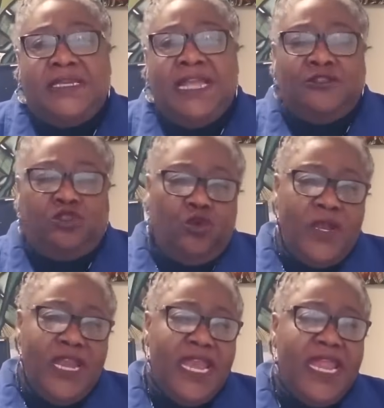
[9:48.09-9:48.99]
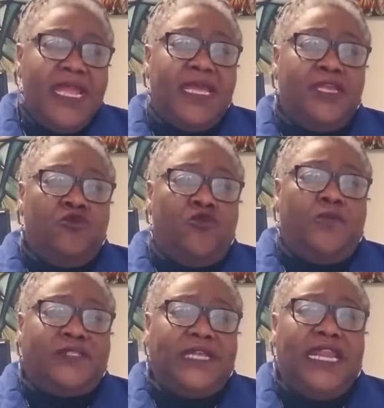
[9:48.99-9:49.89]
than to link
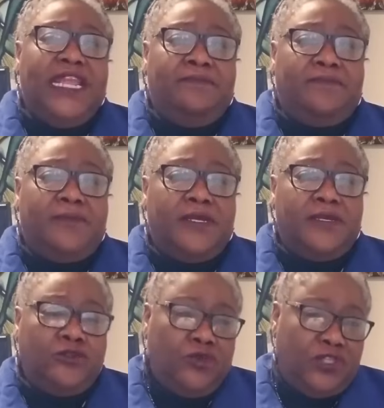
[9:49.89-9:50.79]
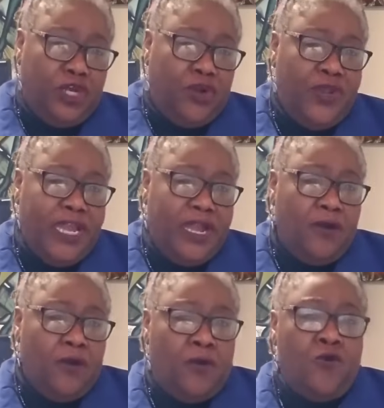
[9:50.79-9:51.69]
Europe's claim to the Greek
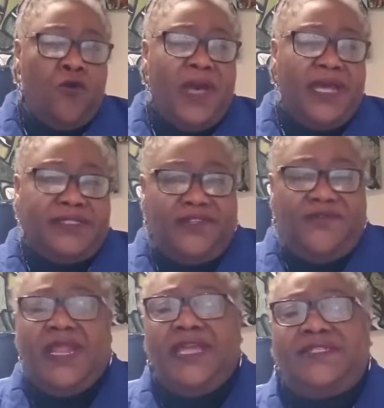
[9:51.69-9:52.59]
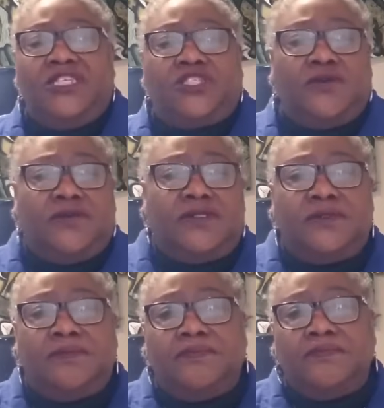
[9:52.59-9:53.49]
or Roman civilizations.